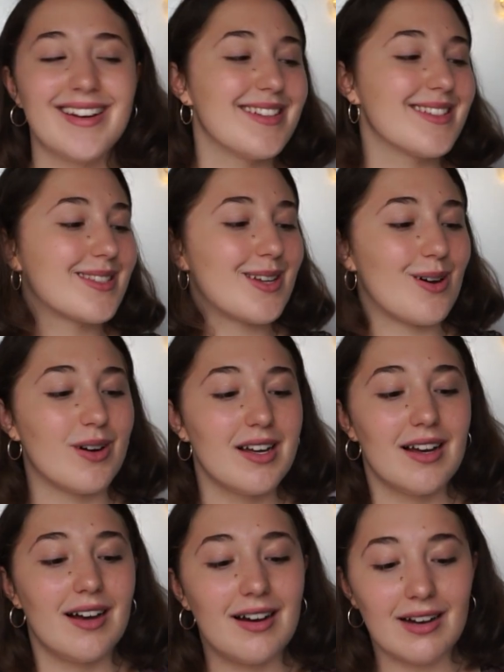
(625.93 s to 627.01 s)
So,
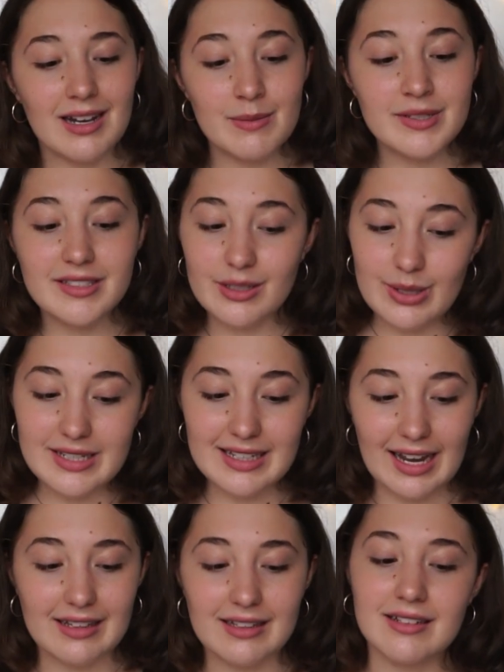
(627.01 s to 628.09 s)
a mysterious
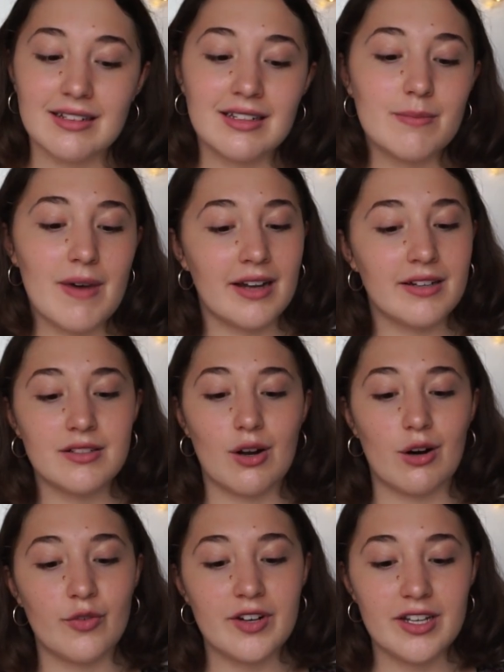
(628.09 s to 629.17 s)
island, an abandoned
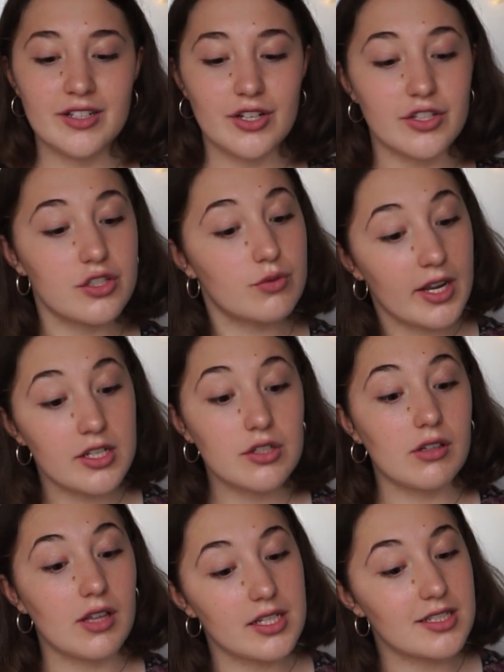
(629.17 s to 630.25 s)
orphanage, a strange
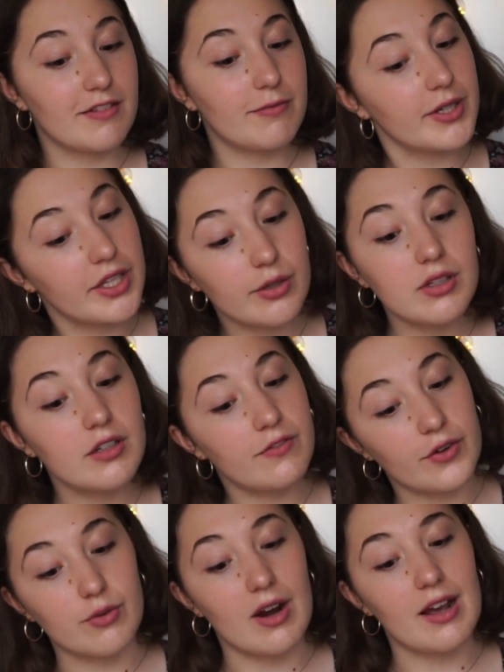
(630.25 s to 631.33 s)
collection of peculiar
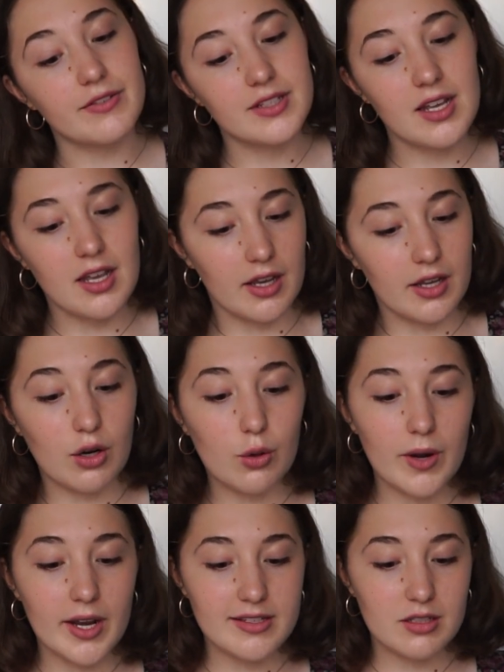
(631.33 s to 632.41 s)
photographs. It all
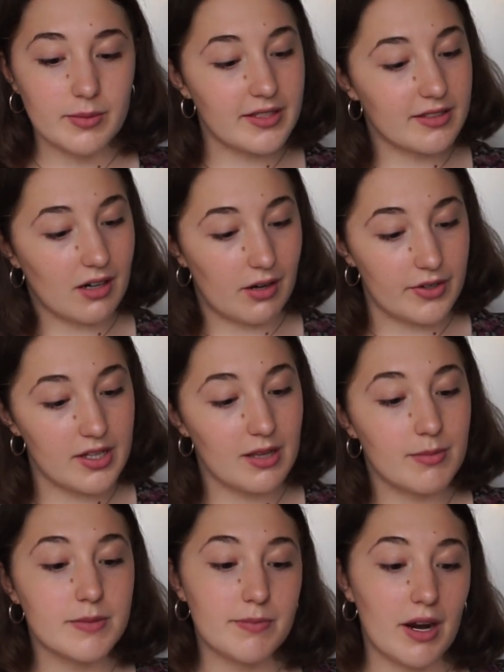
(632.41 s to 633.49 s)
waits to be discovered in
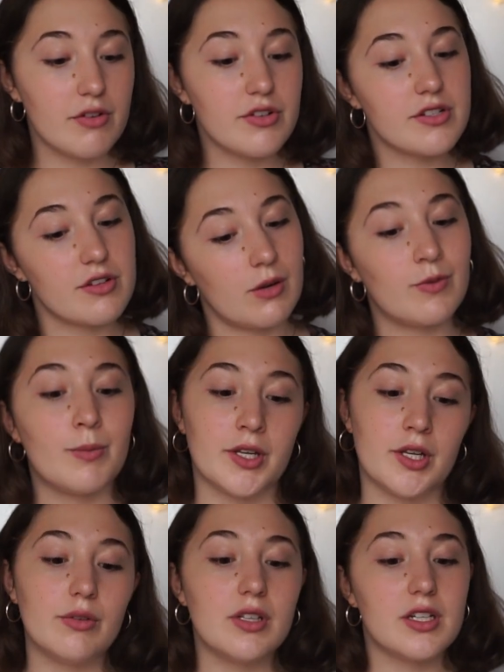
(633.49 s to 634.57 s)
Miss Peregrine's Home for
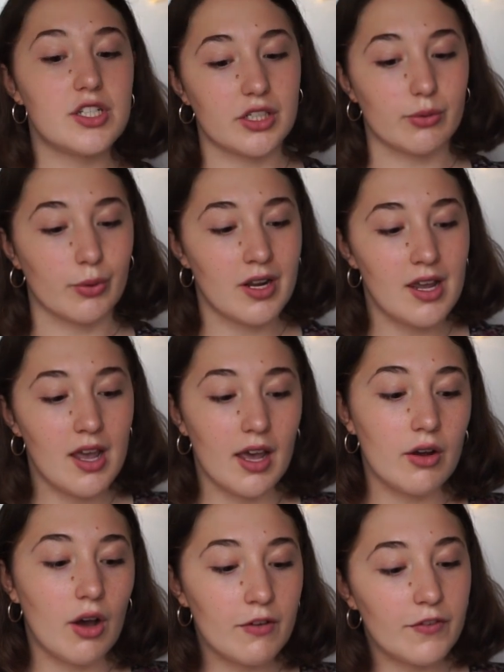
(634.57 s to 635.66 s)
Peculiar Children, an
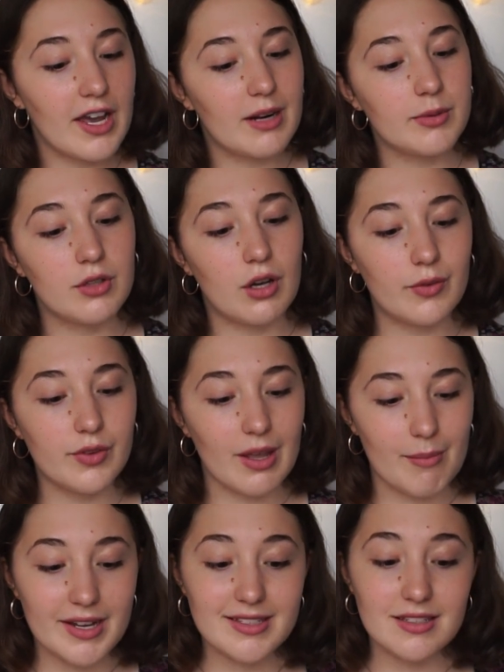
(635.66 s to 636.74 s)
unforgettable novel that
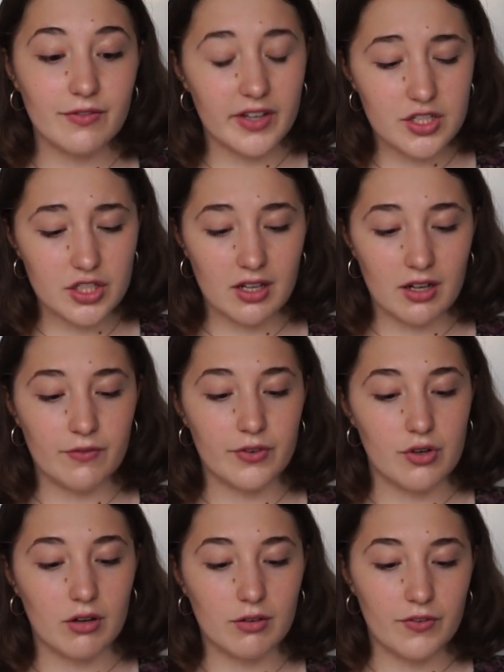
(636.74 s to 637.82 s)
mixes fiction and
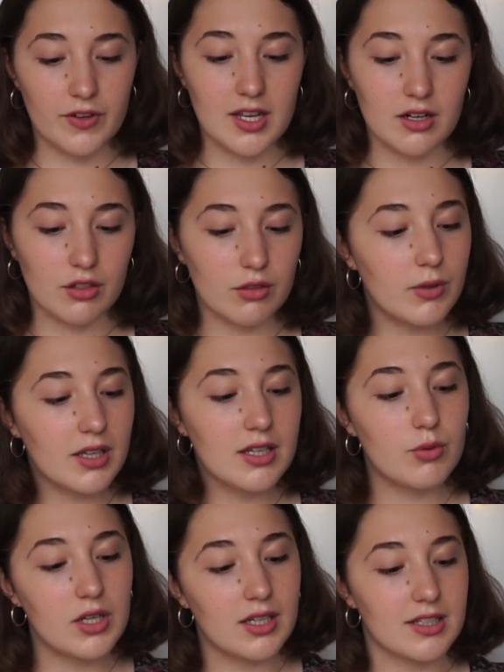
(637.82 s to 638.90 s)
photography in a thrilling
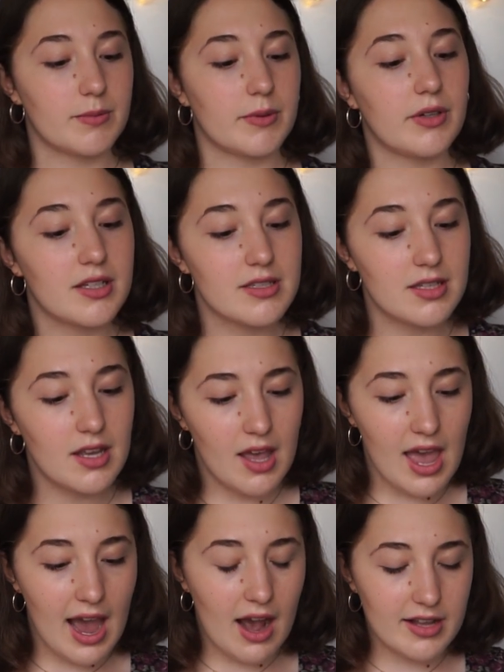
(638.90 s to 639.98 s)
reading experience.
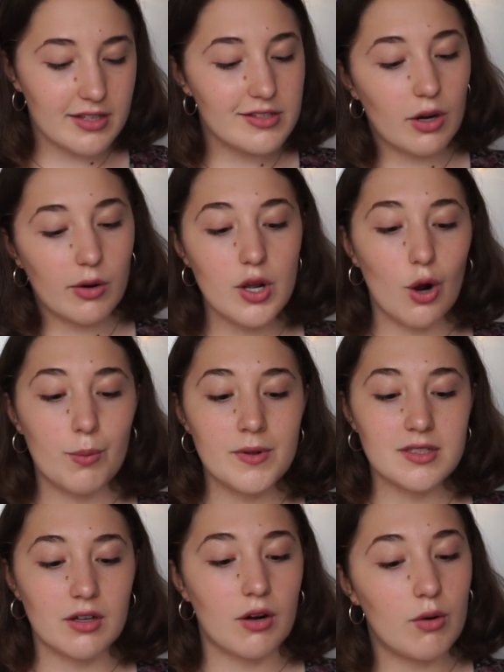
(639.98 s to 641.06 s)
As our story
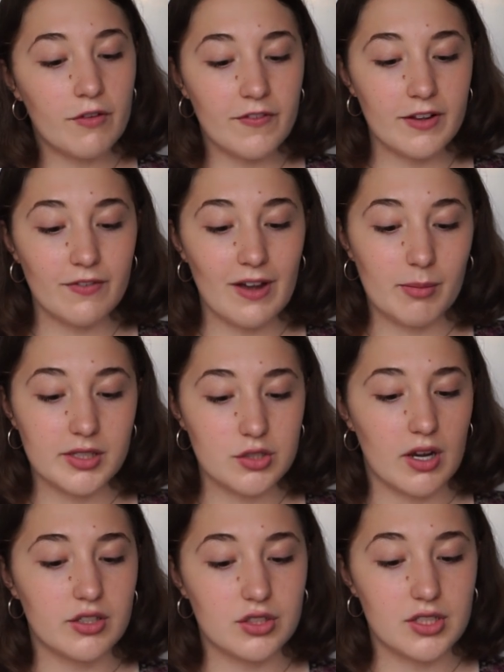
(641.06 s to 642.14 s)
opens, a horrific family
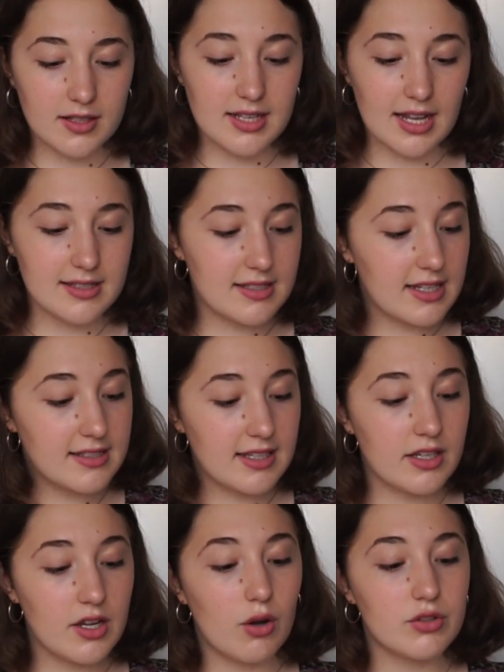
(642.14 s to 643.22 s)
tragedy sets
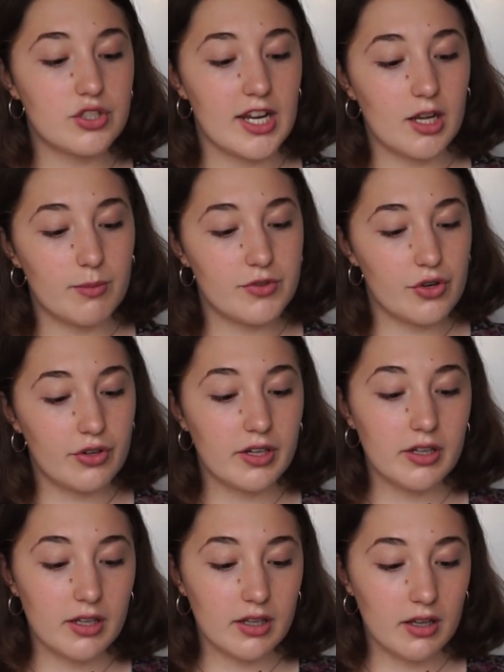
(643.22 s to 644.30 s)
16-year-old Jacob
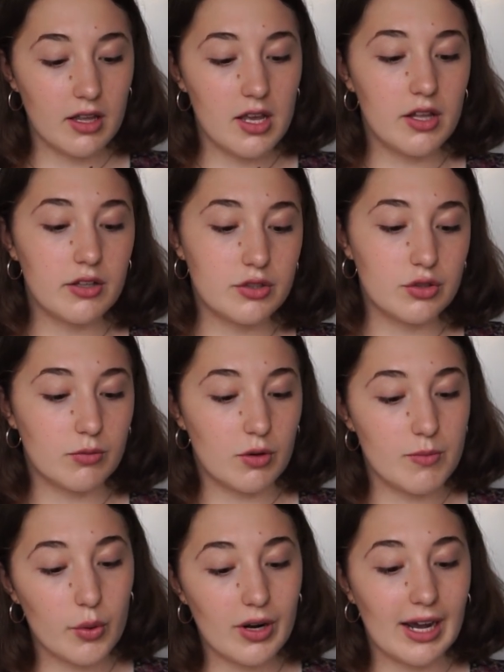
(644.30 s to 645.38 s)
journeying to a
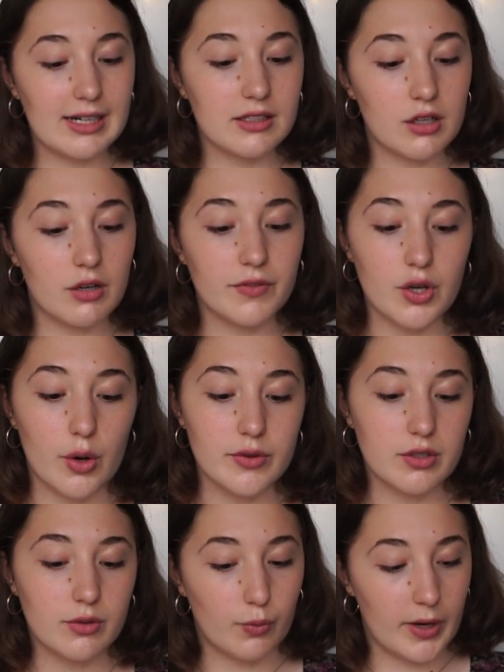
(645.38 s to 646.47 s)
remote island off the
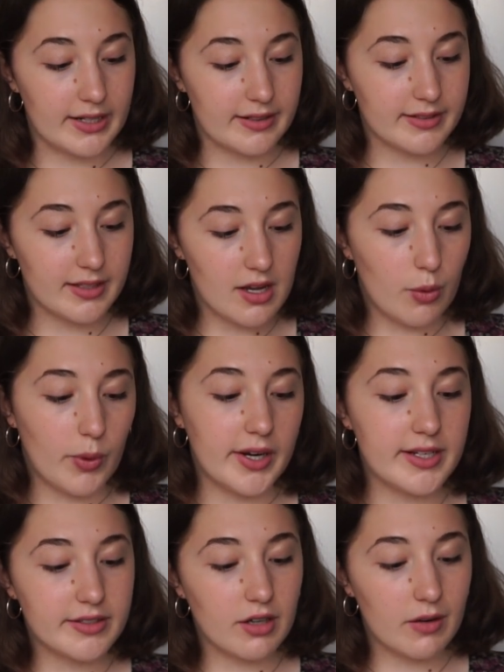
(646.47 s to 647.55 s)
coast of Wales, where he
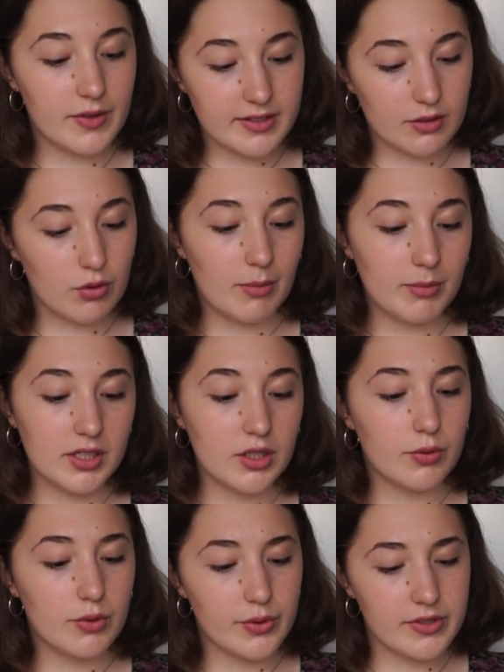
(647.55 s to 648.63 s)
discovers the crumbling
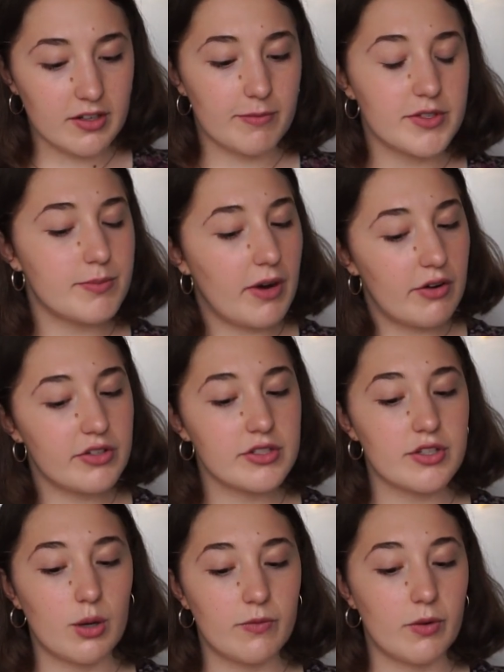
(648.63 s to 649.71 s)
ruins of Miss Peregrine's
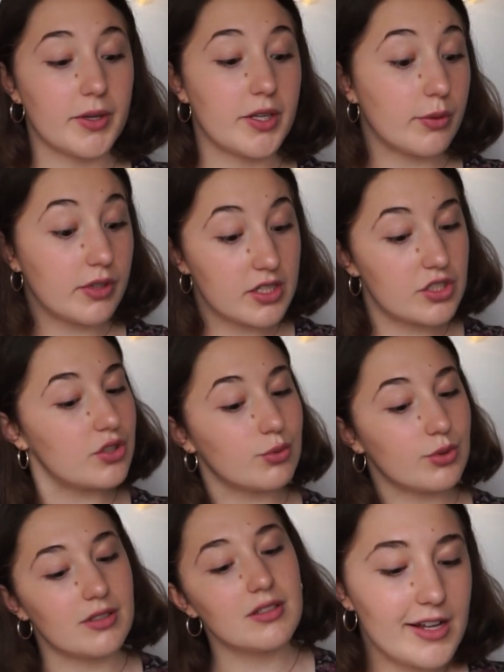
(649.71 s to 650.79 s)
Home for Peculiar
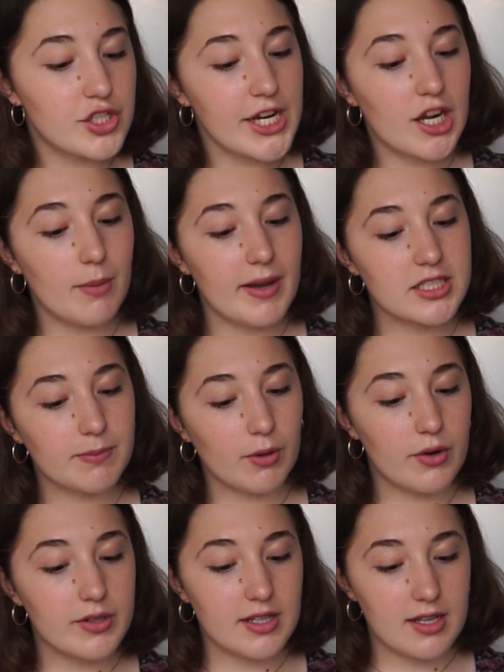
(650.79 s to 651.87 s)
Children. As Jacob
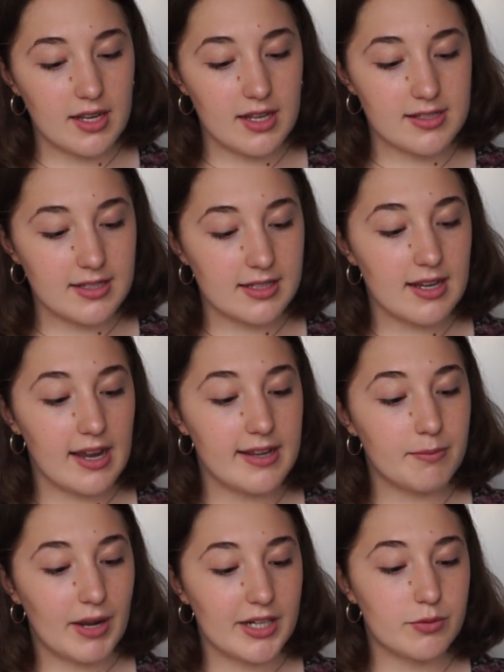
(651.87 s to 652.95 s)
explores its
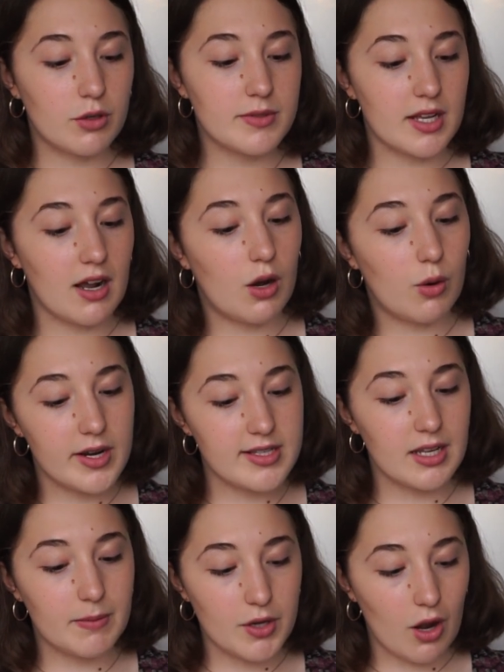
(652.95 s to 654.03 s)
decaying bedrooms and hallways,
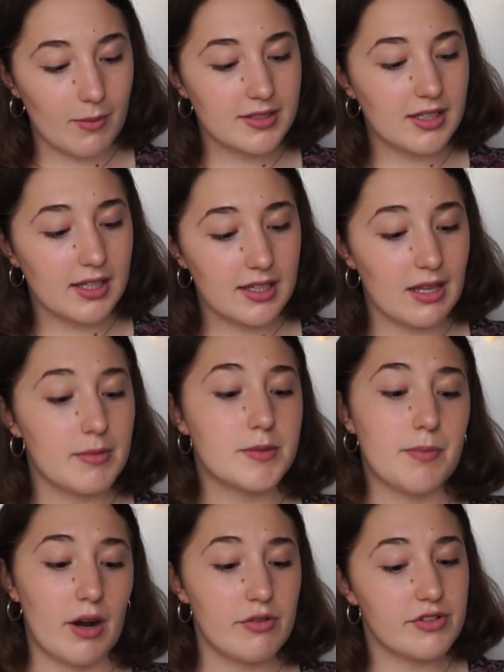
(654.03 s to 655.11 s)
it becomes clear that Miss
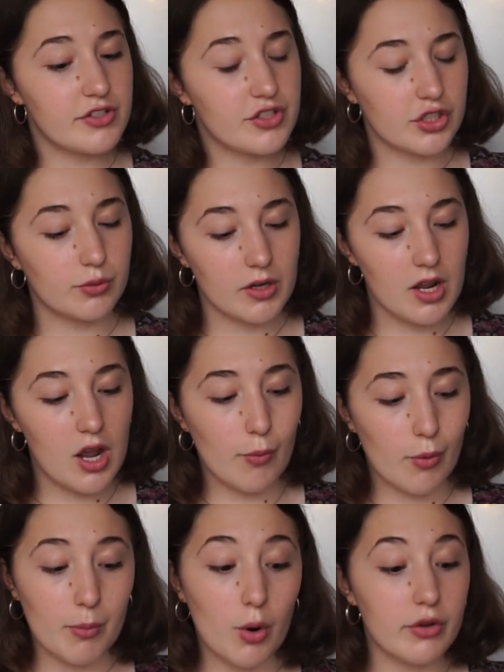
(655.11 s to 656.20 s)
Peregrine's children
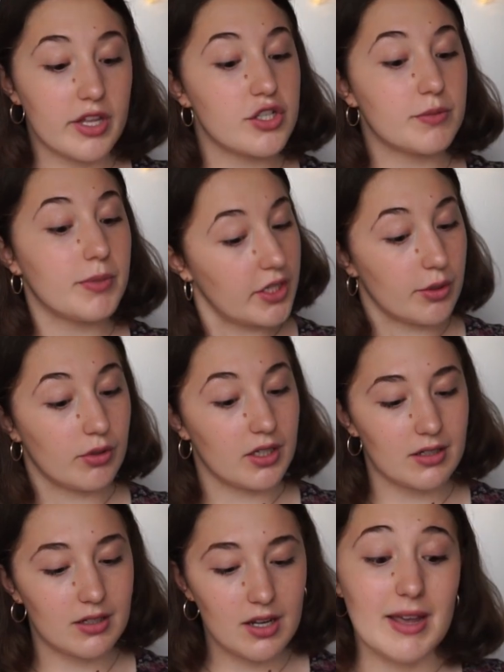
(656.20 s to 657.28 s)
were more than just
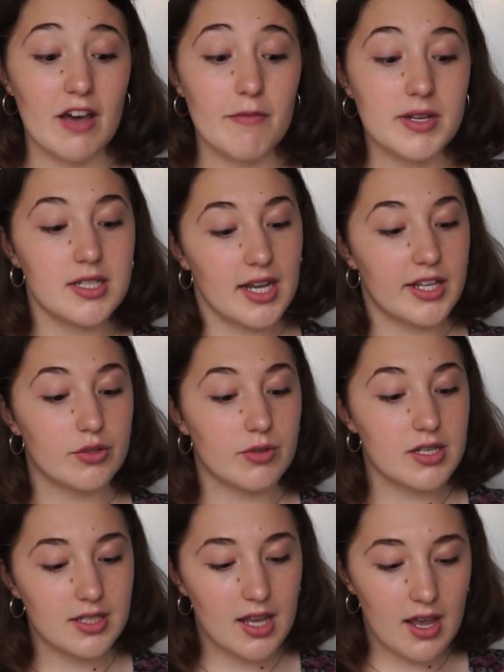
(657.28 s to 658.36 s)
peculiar. They have been dangerous.